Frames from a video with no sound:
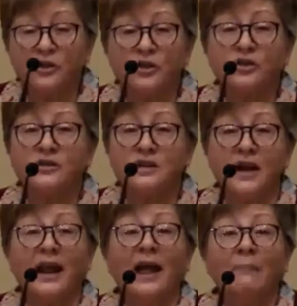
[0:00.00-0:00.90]
does not
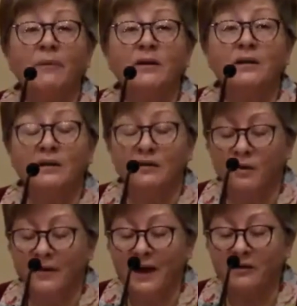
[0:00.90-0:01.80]
happen
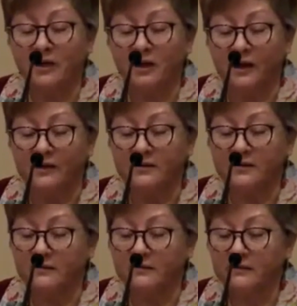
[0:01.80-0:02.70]
without us.
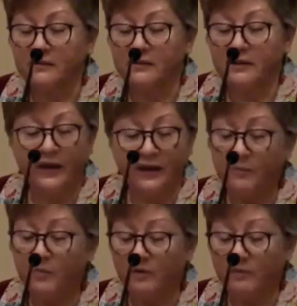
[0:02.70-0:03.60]
Any
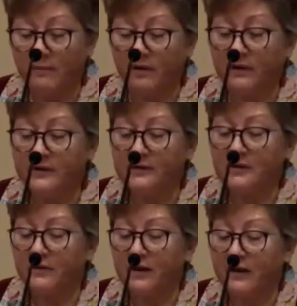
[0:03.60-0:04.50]
board member can
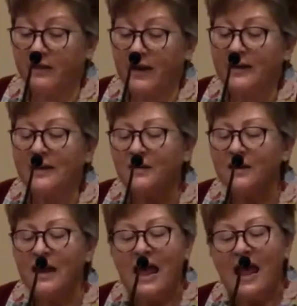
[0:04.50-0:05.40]
testify to that. And even,
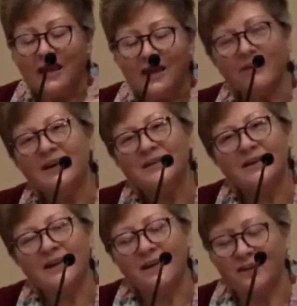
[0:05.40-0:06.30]
even as I
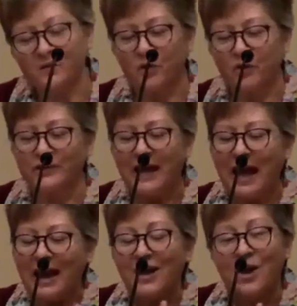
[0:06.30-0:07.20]
say these words,
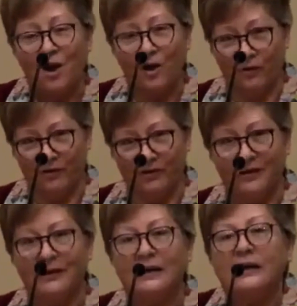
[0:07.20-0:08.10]
I know,
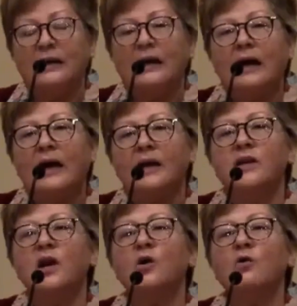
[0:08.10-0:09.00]
I
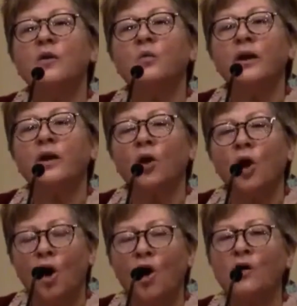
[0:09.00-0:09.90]
know that we are
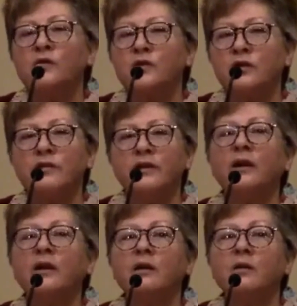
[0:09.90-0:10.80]
all serving
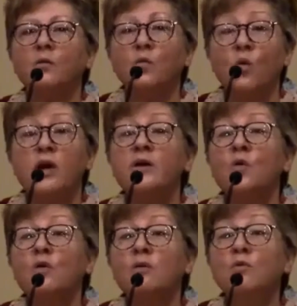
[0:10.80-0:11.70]
one
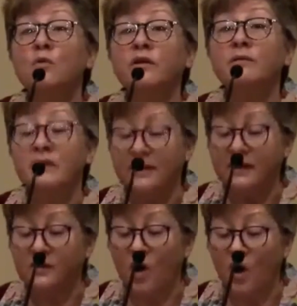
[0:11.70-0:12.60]
or more committees
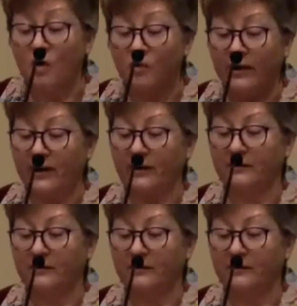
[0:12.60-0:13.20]
already.